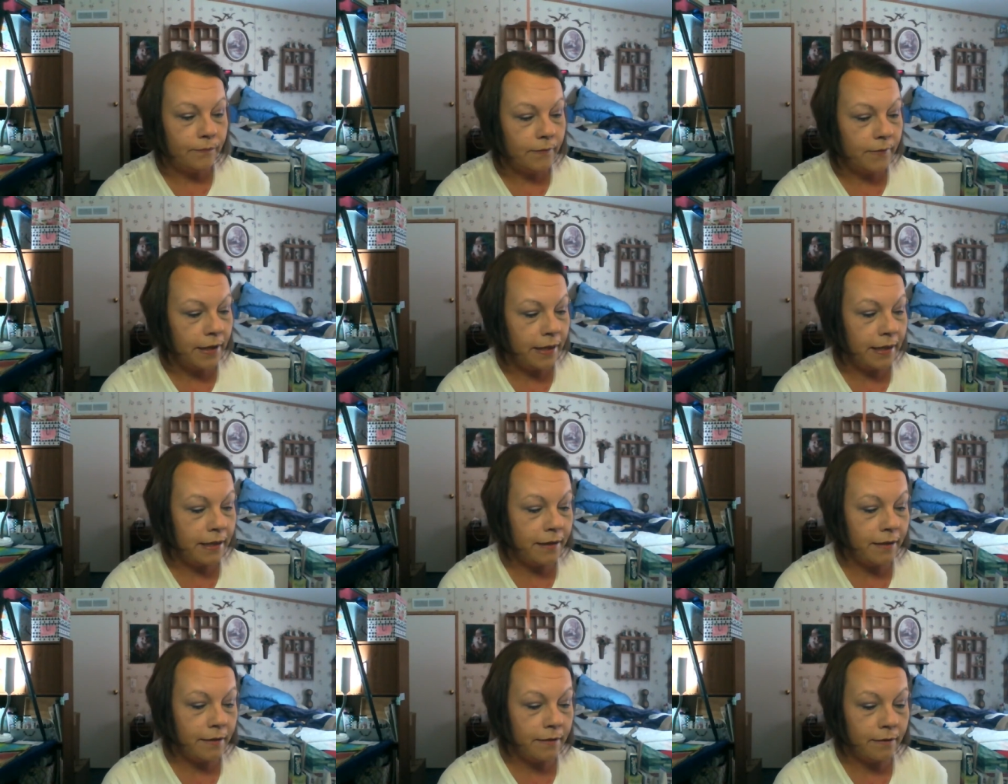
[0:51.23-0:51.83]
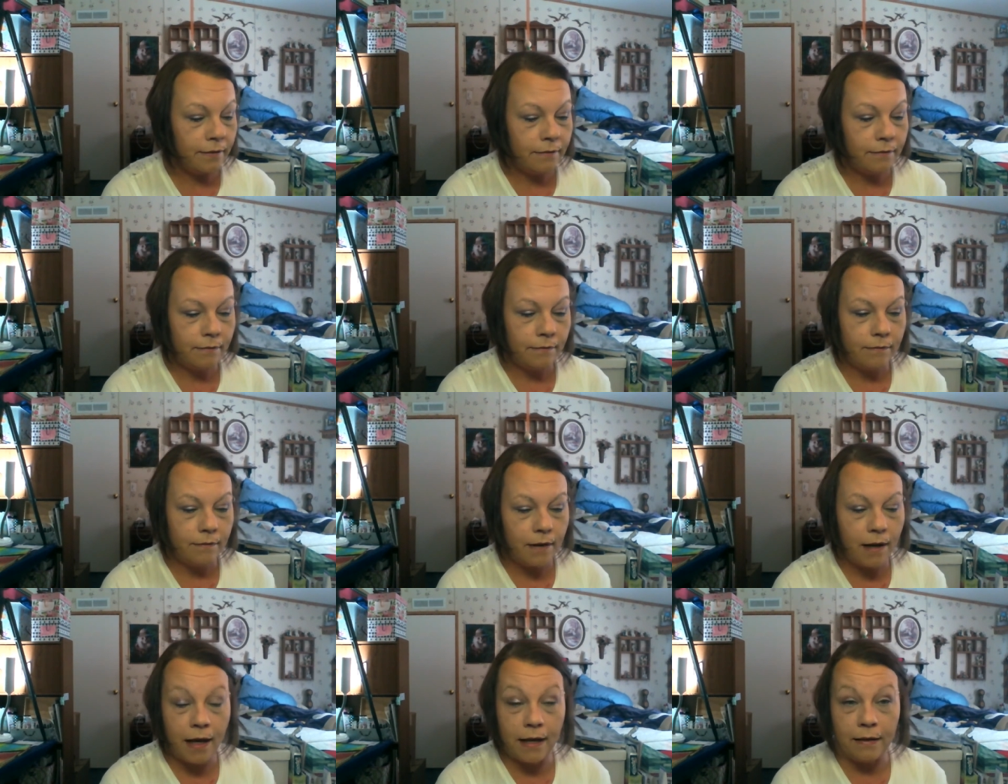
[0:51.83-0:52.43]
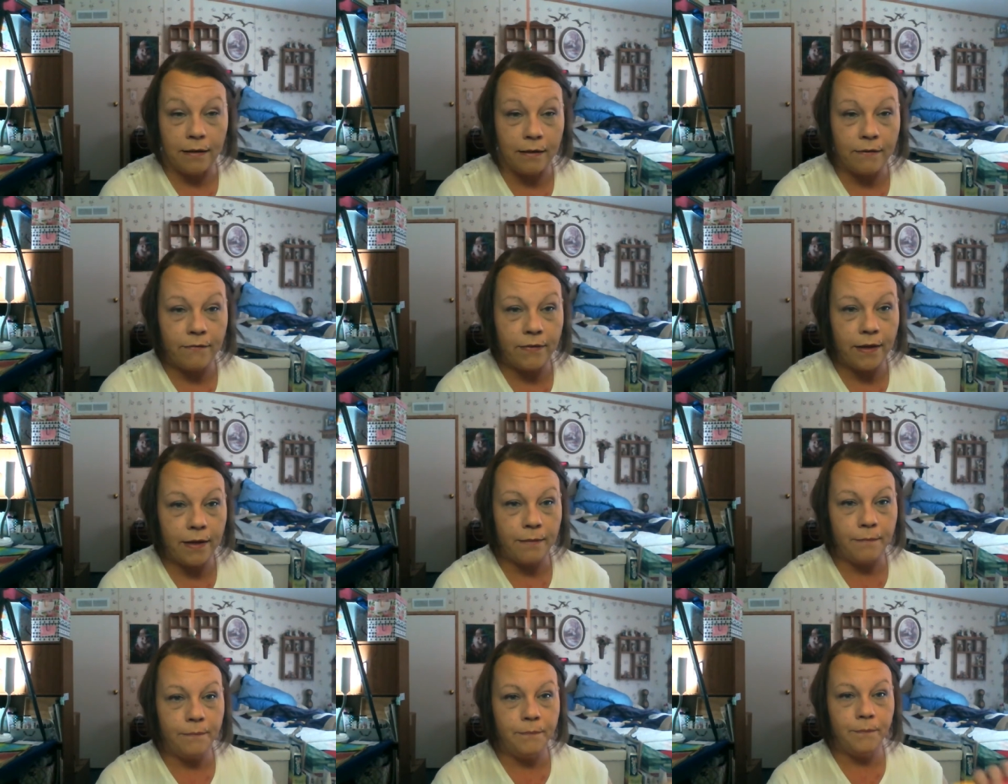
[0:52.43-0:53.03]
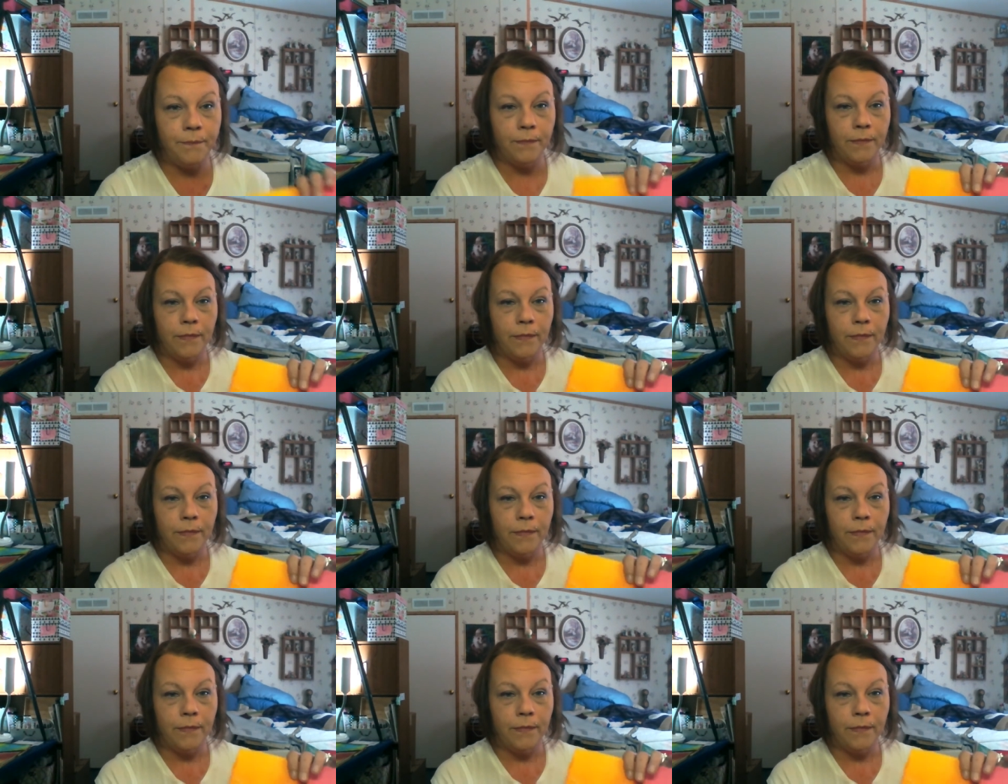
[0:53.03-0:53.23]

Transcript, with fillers: and I love them.